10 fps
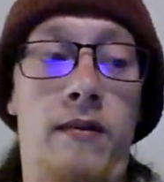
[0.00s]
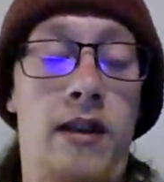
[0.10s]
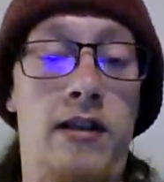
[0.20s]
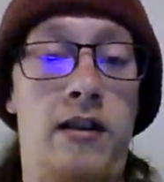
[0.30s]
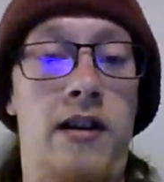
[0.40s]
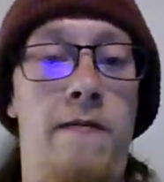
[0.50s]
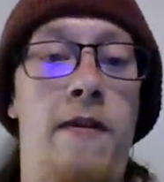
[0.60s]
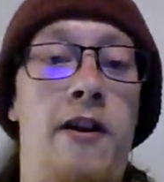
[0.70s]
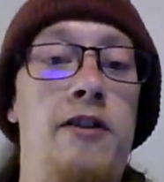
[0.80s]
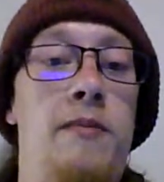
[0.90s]
it's a
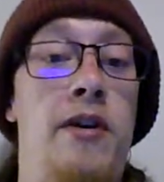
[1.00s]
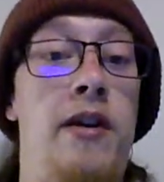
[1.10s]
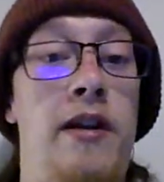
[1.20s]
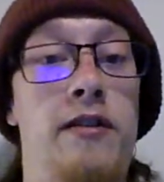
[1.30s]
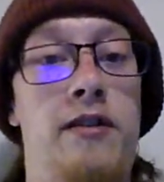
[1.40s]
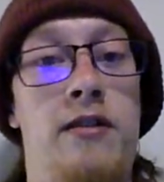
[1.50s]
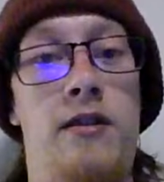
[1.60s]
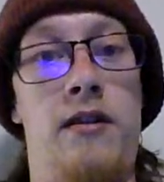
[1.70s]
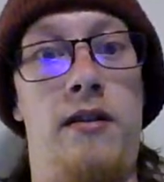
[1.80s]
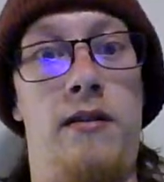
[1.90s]
different experience,
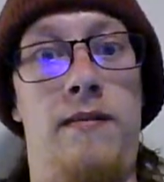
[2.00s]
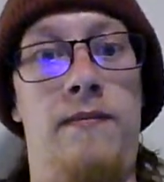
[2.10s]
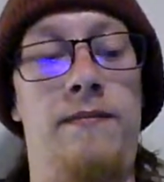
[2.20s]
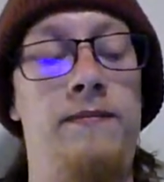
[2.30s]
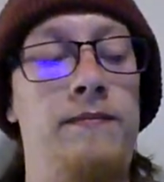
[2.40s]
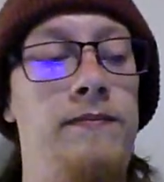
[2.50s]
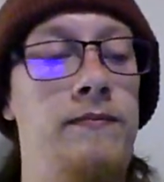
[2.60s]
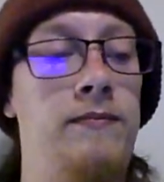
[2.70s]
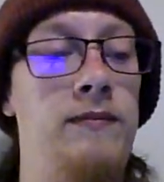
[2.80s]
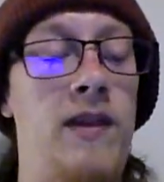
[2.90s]

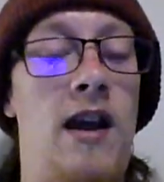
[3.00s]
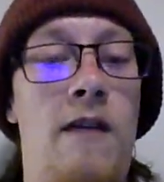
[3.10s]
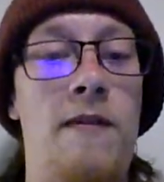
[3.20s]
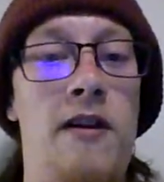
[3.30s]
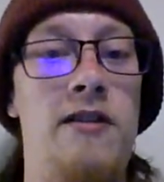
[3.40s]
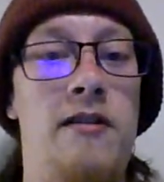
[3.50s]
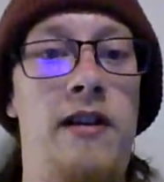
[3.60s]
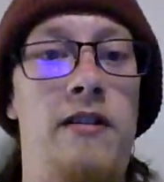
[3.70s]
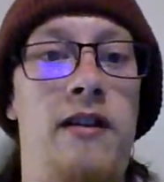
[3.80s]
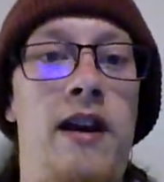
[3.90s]

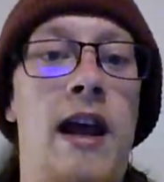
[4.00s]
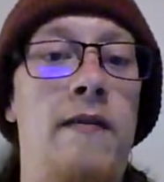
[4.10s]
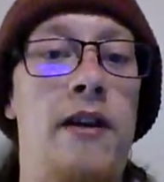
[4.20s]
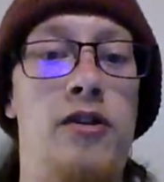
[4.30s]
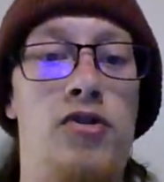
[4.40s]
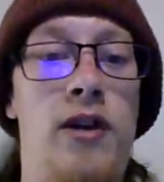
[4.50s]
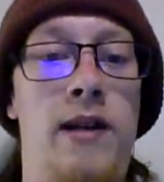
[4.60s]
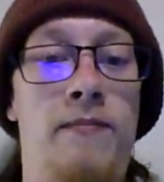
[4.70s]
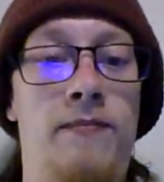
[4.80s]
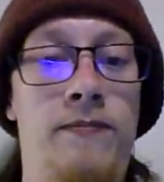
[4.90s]
obviously, than having a
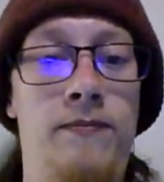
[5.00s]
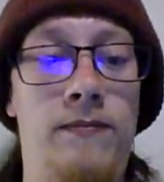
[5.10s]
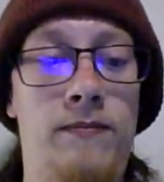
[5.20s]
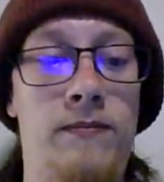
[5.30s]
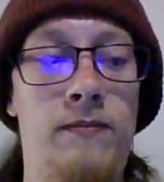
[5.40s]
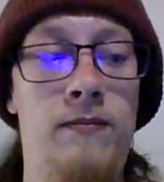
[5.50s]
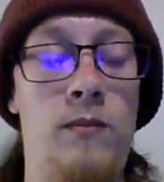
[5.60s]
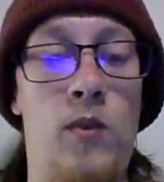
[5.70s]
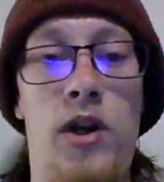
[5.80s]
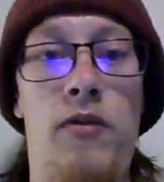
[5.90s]
dream
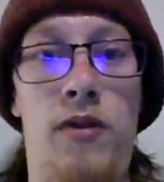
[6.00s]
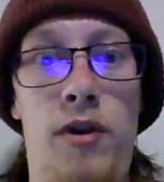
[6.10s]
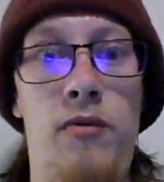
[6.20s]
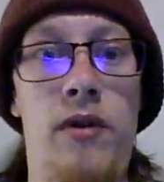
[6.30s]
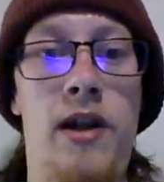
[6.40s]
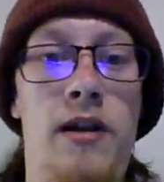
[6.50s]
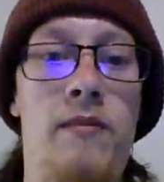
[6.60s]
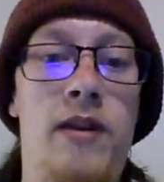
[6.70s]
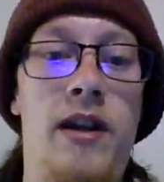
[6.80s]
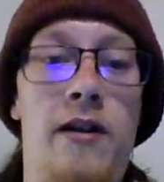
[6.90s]
when you do
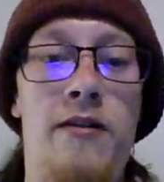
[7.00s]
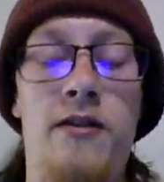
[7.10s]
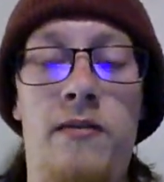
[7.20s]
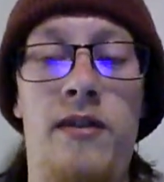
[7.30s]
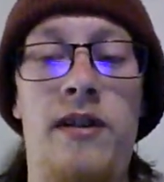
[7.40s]
DMT or some